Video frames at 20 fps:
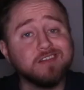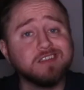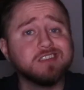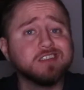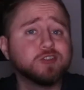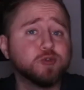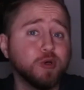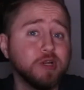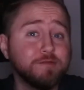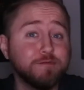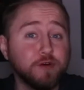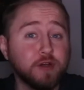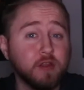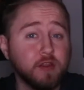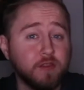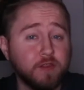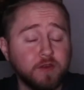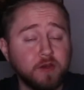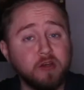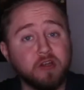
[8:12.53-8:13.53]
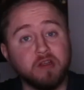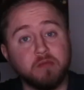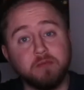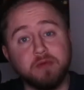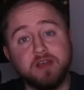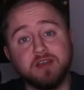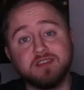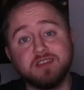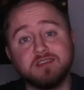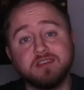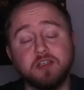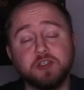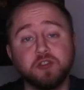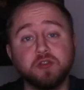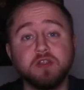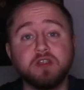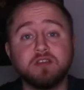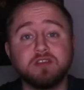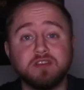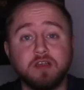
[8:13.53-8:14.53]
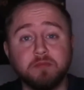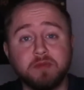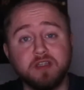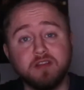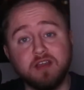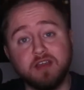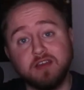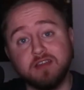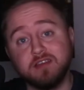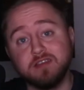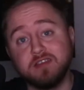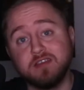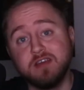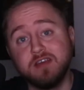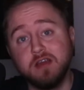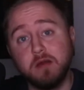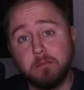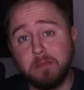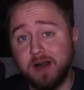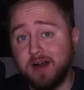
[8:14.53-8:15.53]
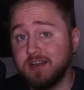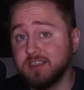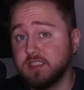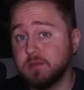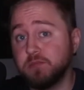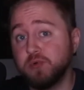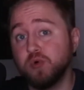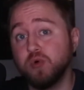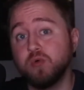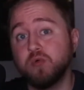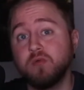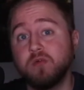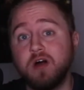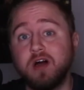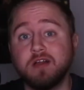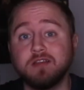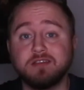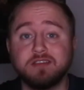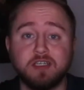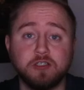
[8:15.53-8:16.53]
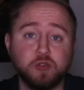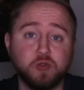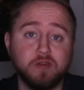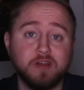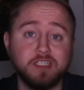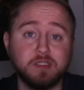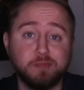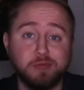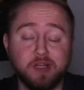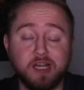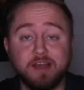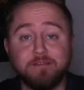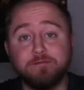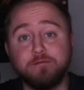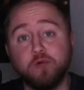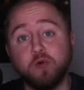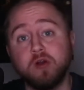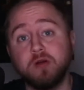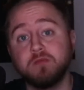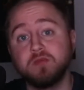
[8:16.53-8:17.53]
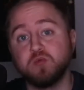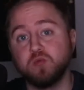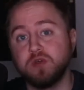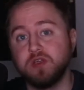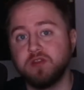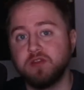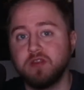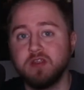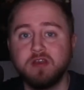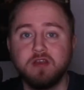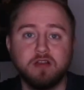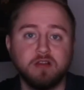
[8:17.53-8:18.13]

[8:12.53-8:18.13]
And this is great for Ethereum because essentially it's something that is possible on centralized platforms with